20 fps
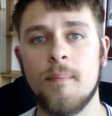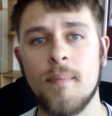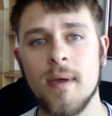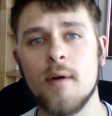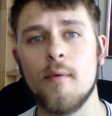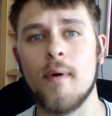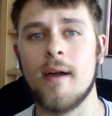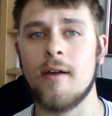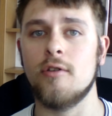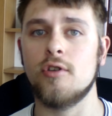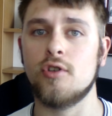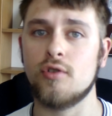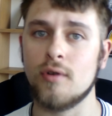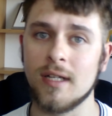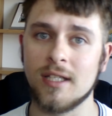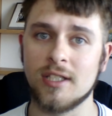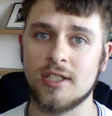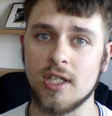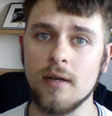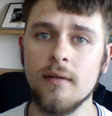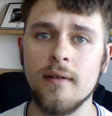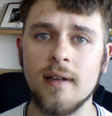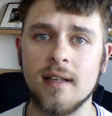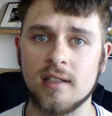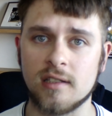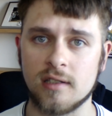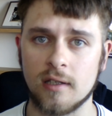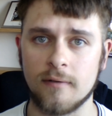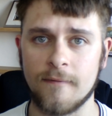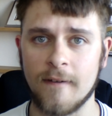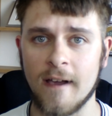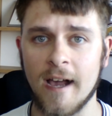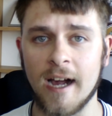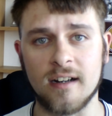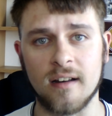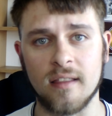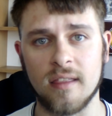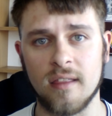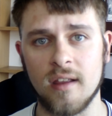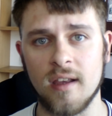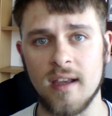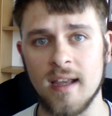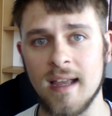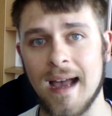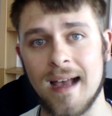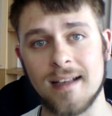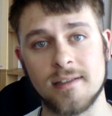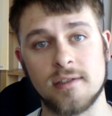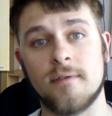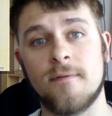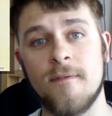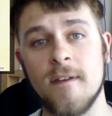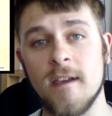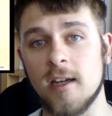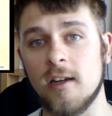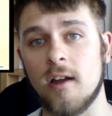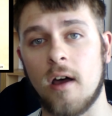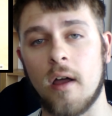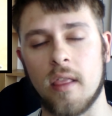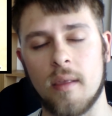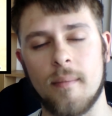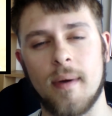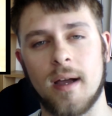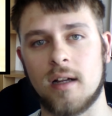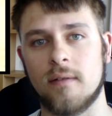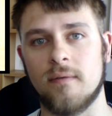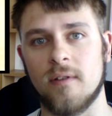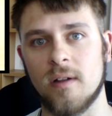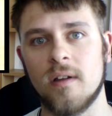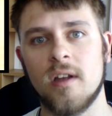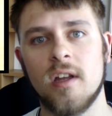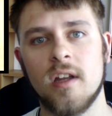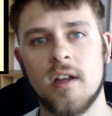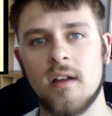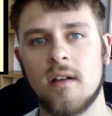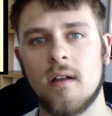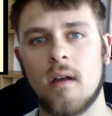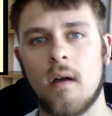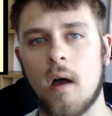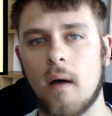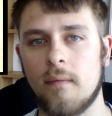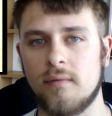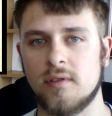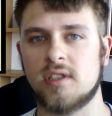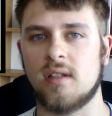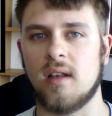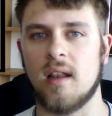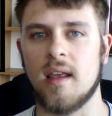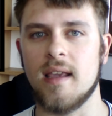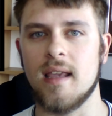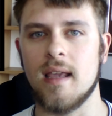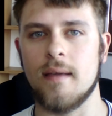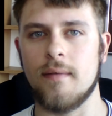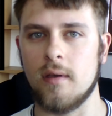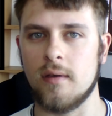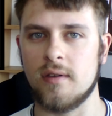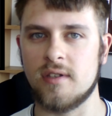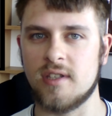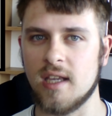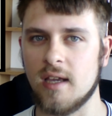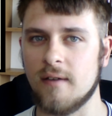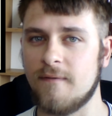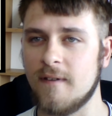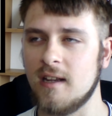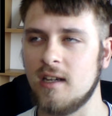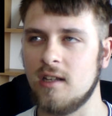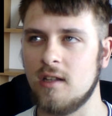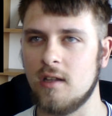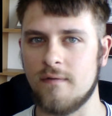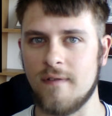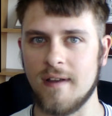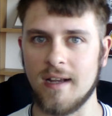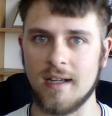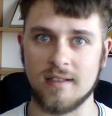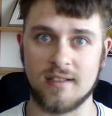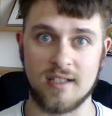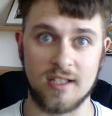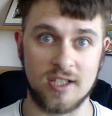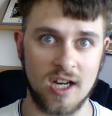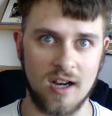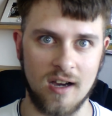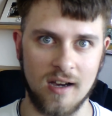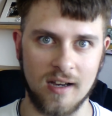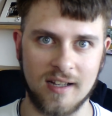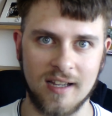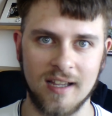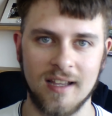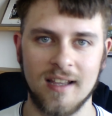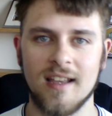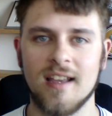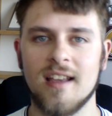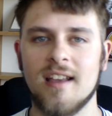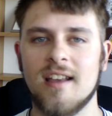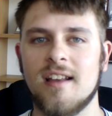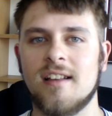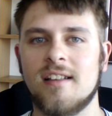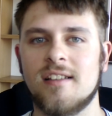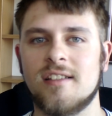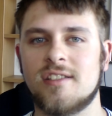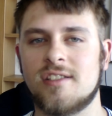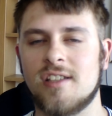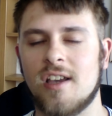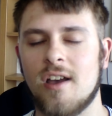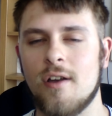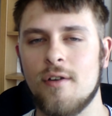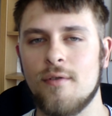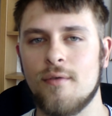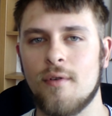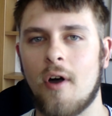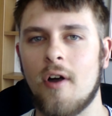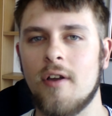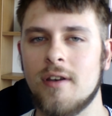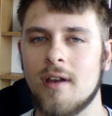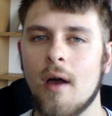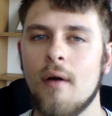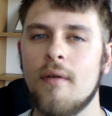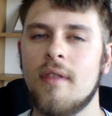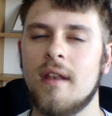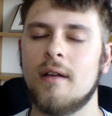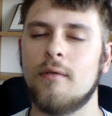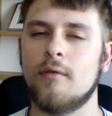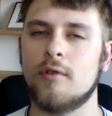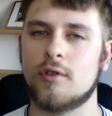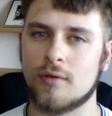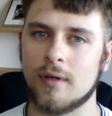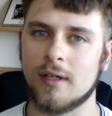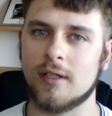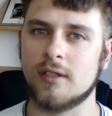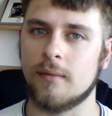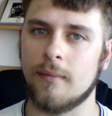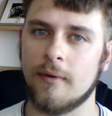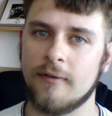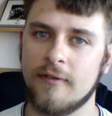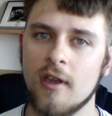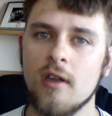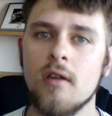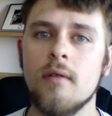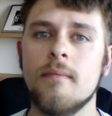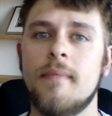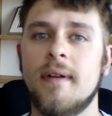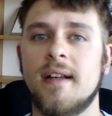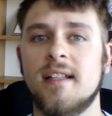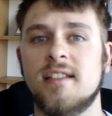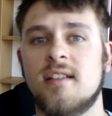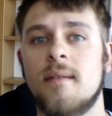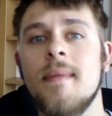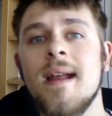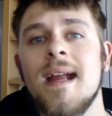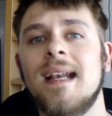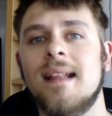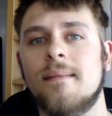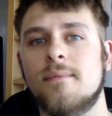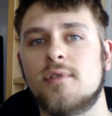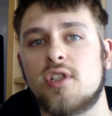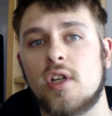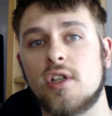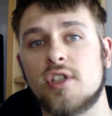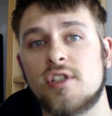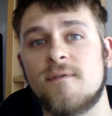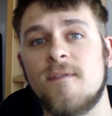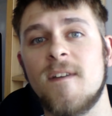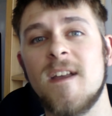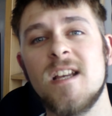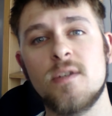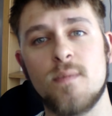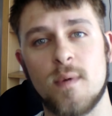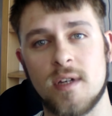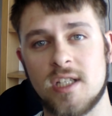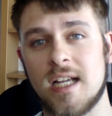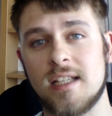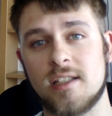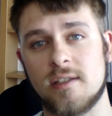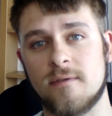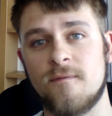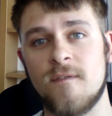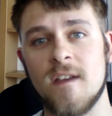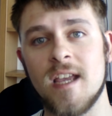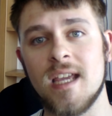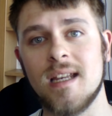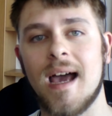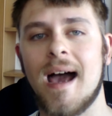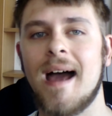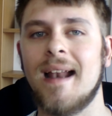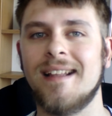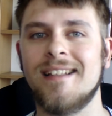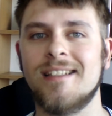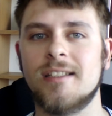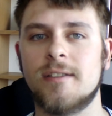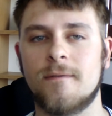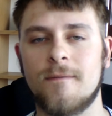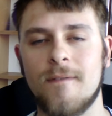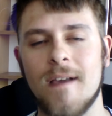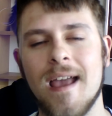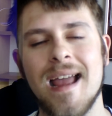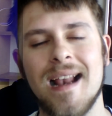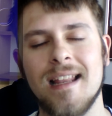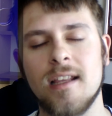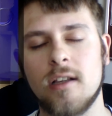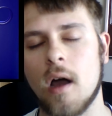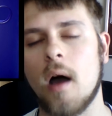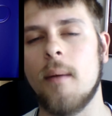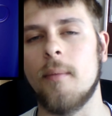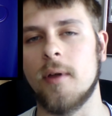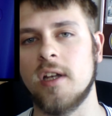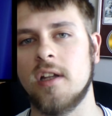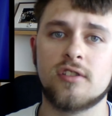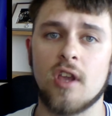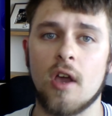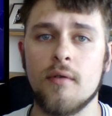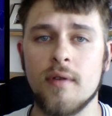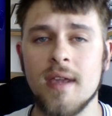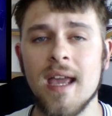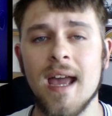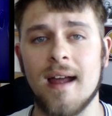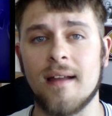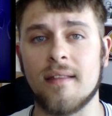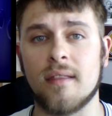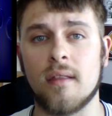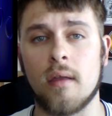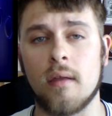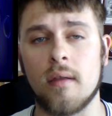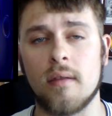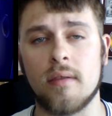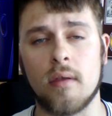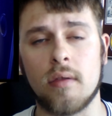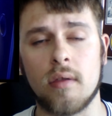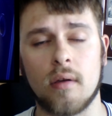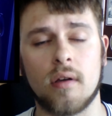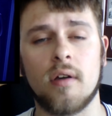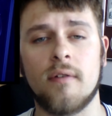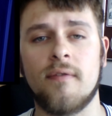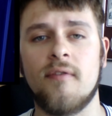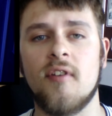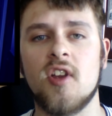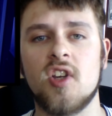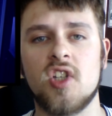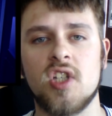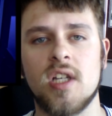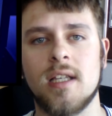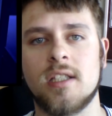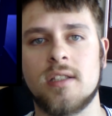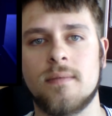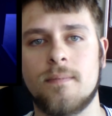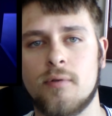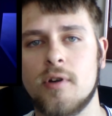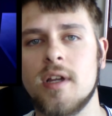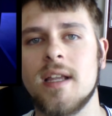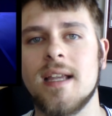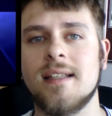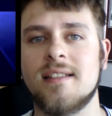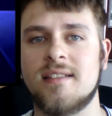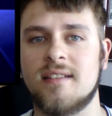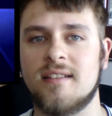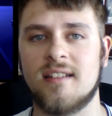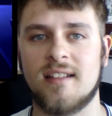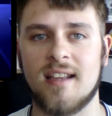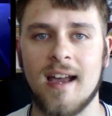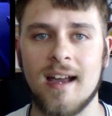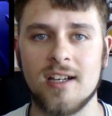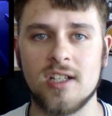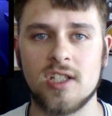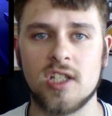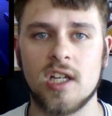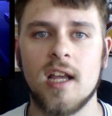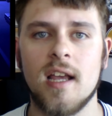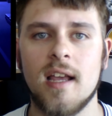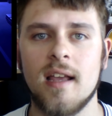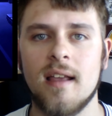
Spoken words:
the bit where it tricks you is the fact that it has a fin on the back of it. Obviously, if you see a fin, you think it's a shark. So I know that it will trick some of you, but it's a medium-sized fish which has a fin and it's fairly common. So yeah, the suckerfish is pretty easy to catch.